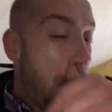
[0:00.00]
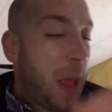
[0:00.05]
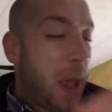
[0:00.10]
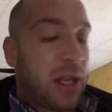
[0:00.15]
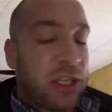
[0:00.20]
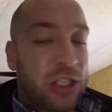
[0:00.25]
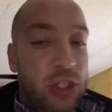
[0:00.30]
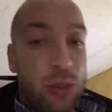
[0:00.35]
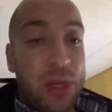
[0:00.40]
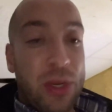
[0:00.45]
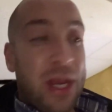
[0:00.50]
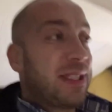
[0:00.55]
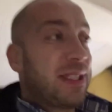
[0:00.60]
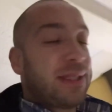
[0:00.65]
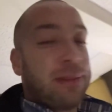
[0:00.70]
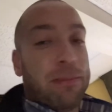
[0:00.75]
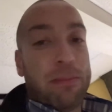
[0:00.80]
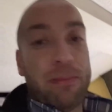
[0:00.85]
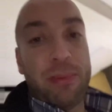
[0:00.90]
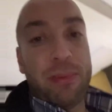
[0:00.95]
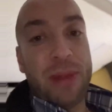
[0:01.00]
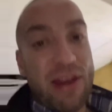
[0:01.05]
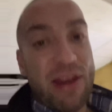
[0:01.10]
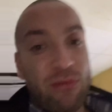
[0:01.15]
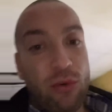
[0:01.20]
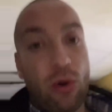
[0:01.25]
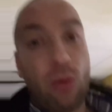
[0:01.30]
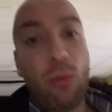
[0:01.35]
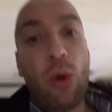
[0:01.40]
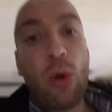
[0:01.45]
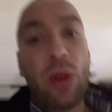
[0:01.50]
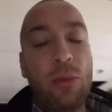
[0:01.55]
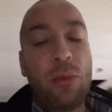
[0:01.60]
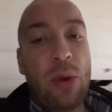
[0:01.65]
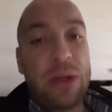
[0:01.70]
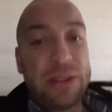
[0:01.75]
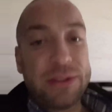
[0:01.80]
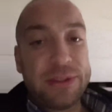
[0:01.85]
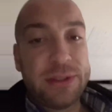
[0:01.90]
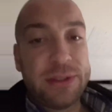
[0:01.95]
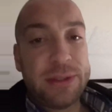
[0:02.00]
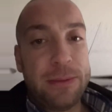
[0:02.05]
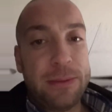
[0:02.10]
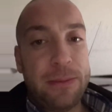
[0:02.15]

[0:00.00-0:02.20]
so it hits the platform all at once.